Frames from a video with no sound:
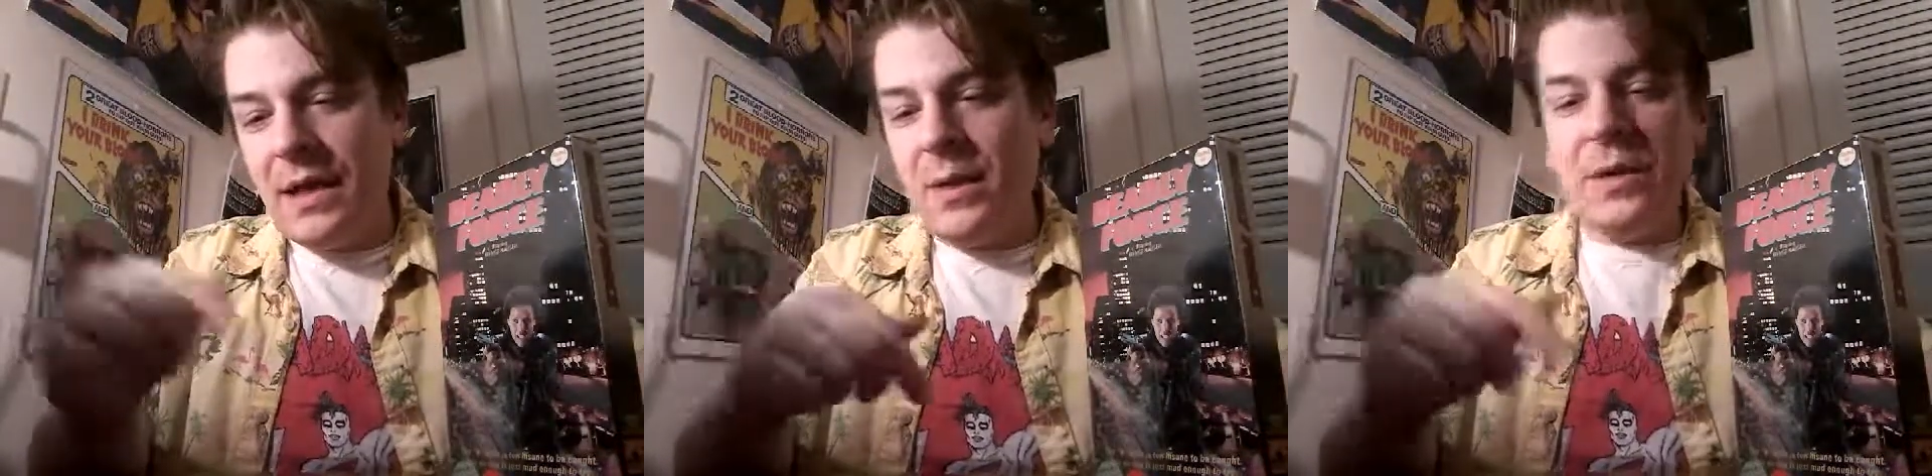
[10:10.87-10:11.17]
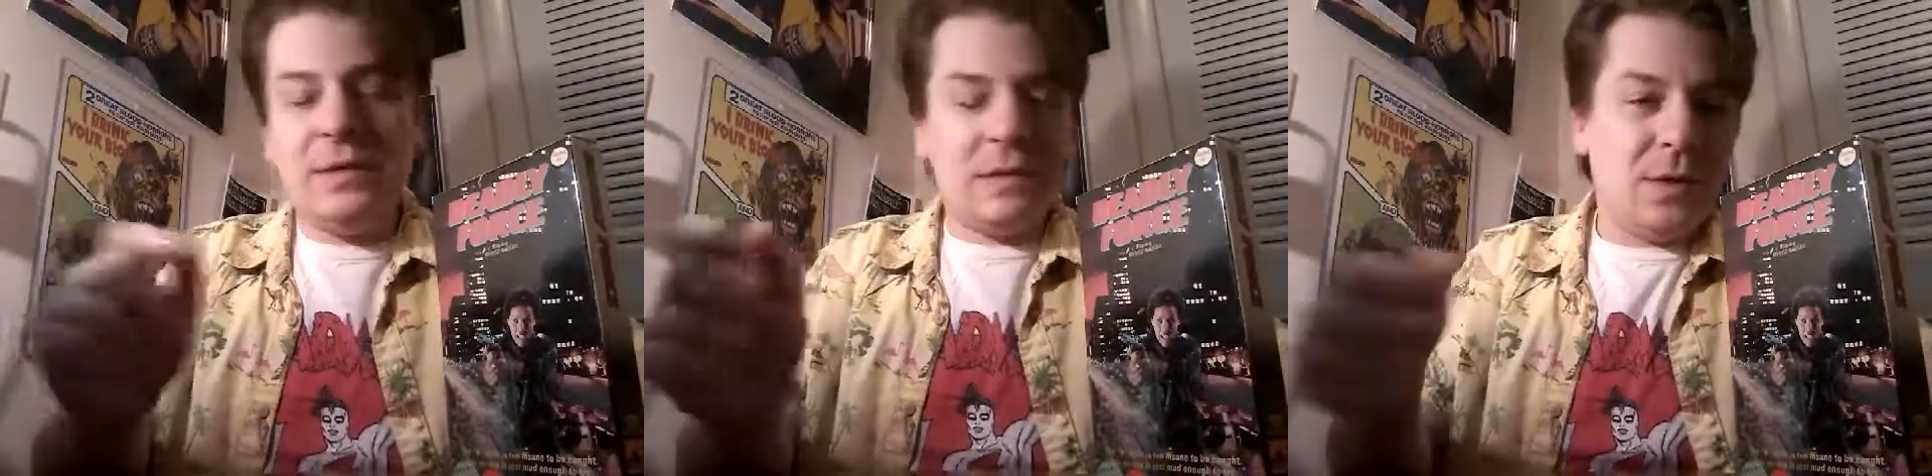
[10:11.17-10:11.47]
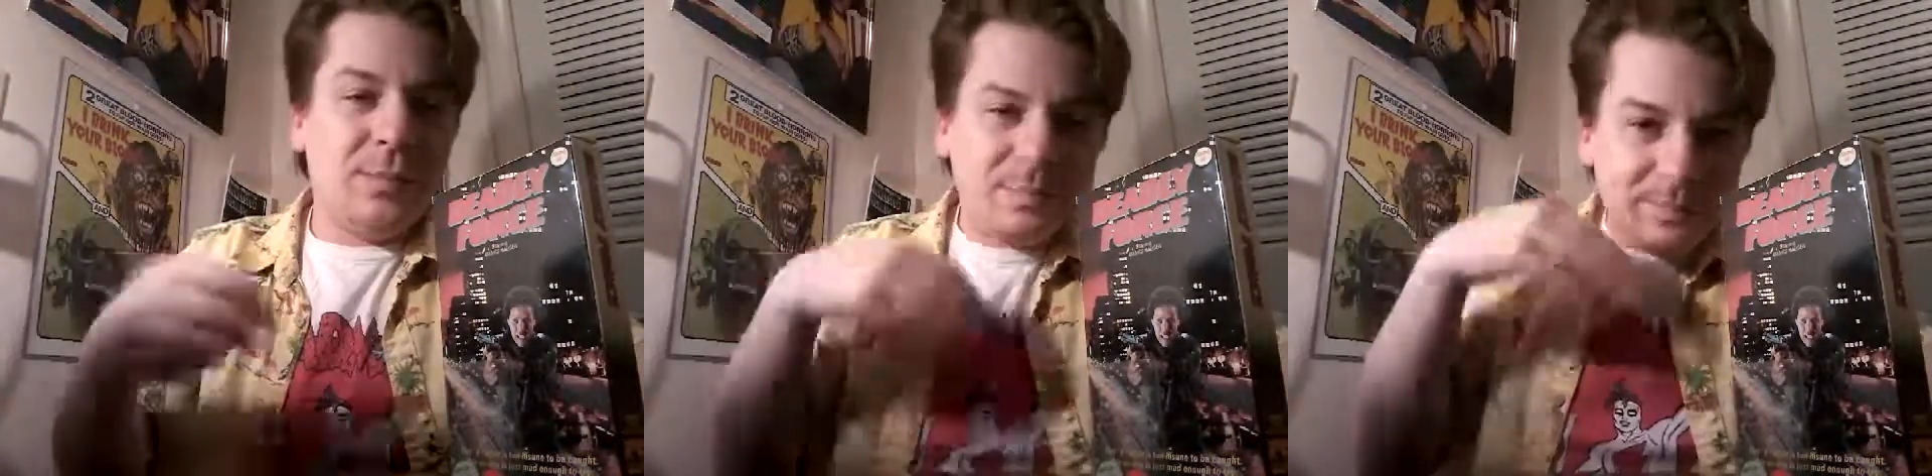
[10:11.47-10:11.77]
Anyway,
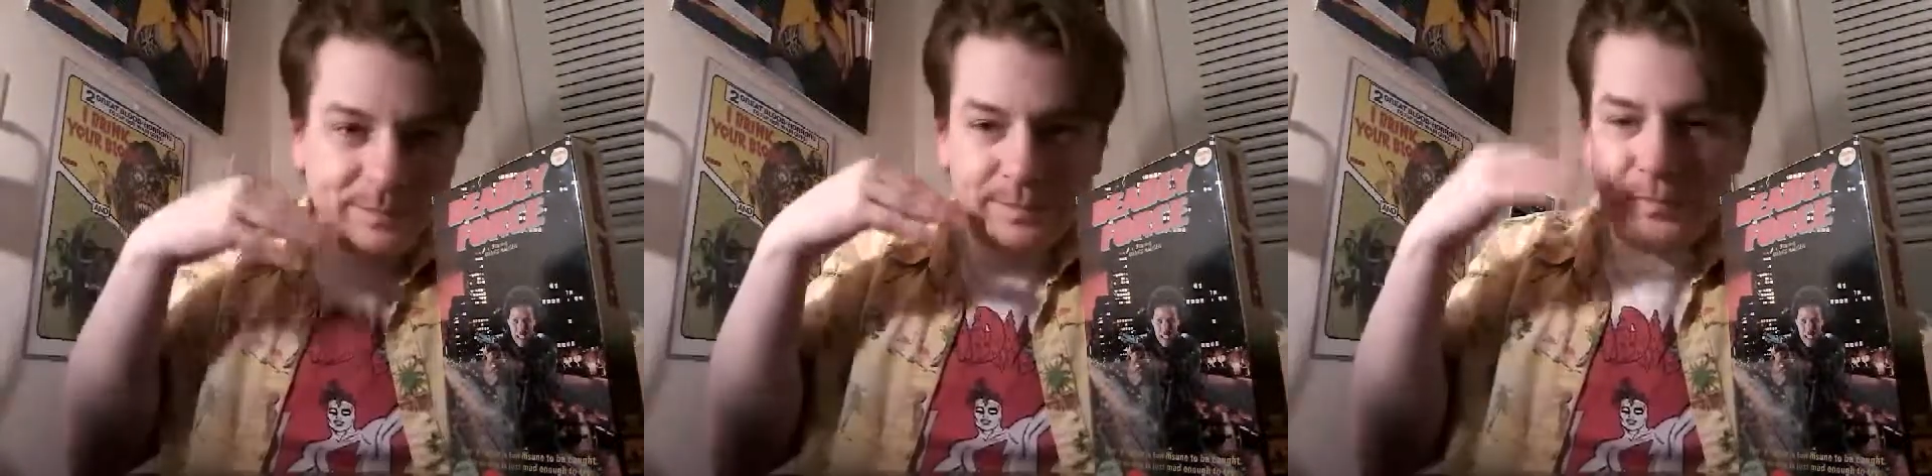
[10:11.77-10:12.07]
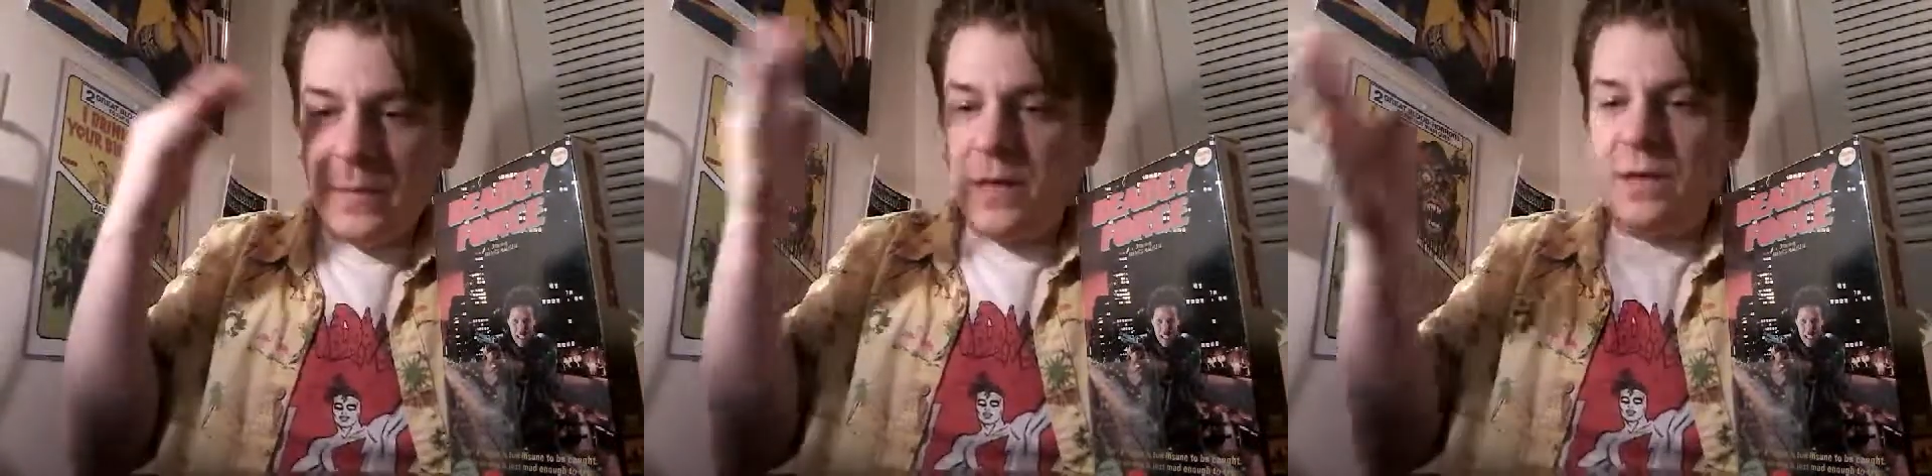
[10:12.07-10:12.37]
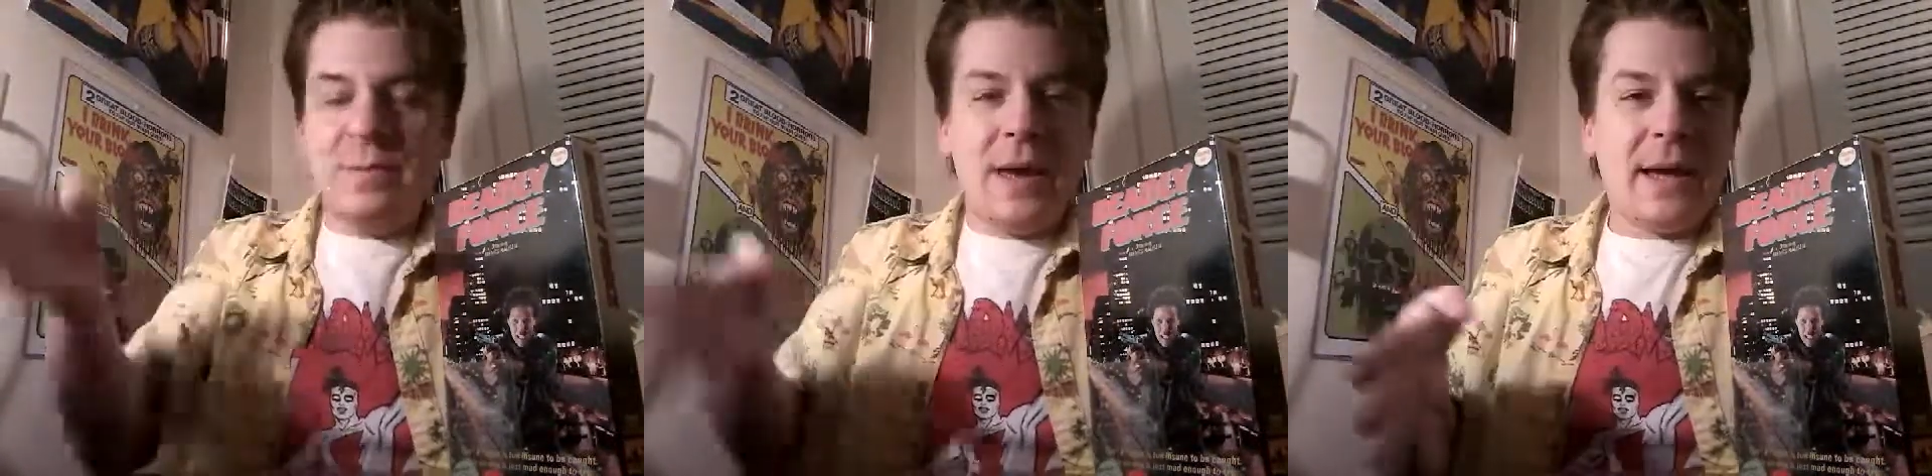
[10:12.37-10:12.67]
so
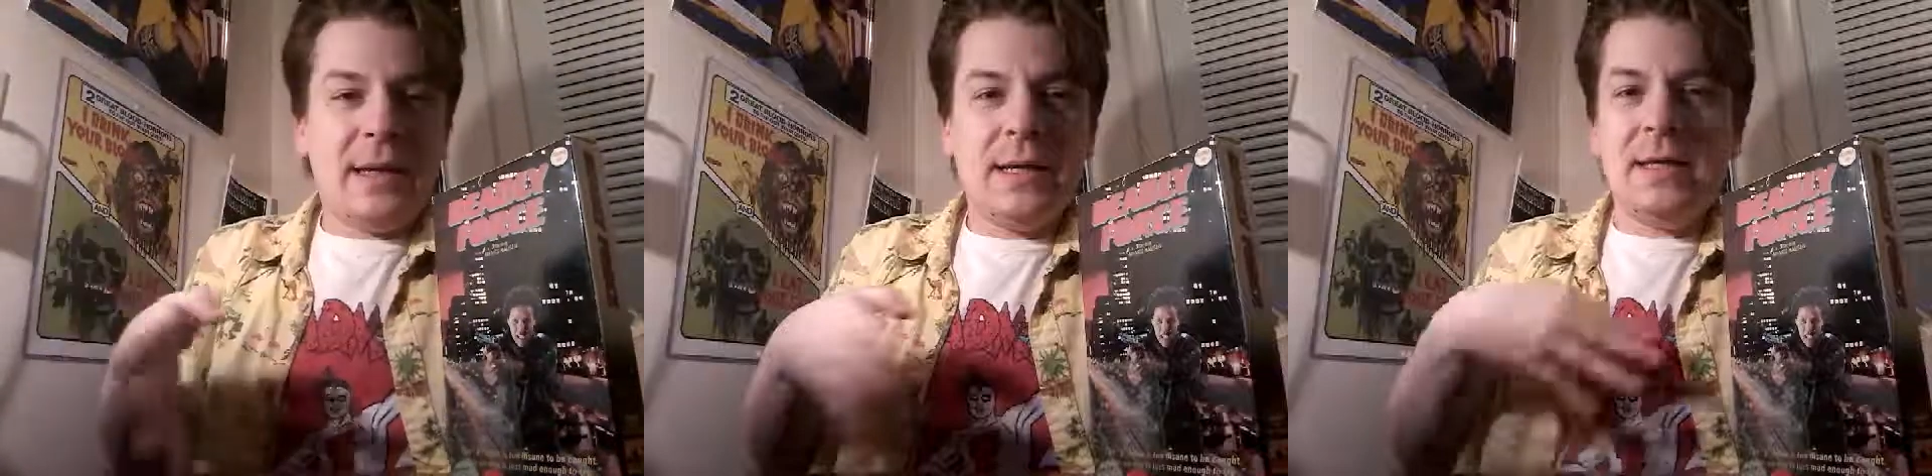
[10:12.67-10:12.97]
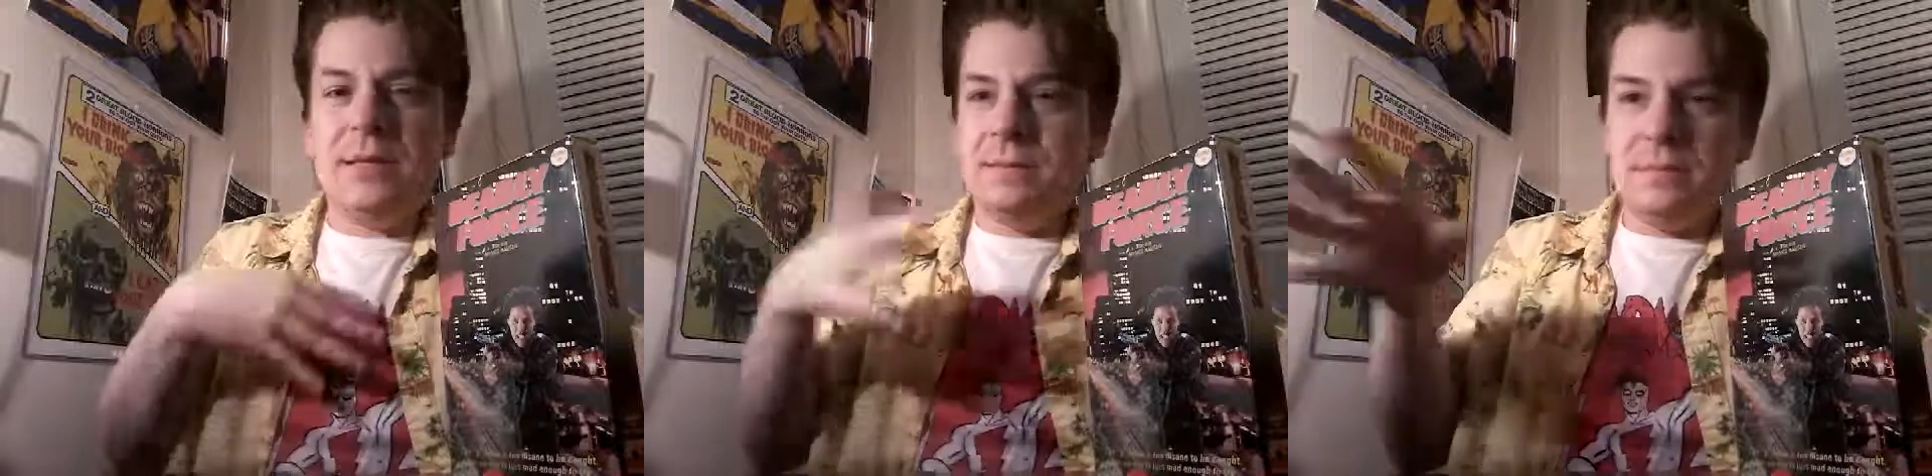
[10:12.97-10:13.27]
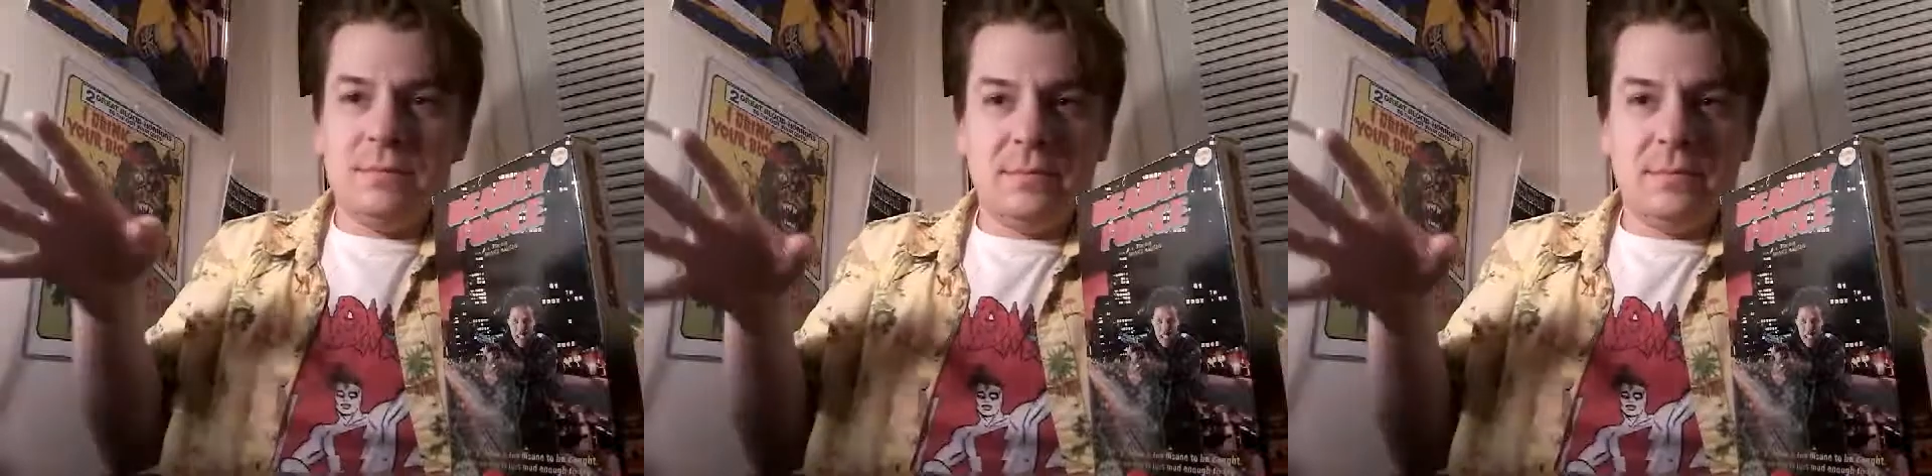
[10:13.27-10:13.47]
he's back in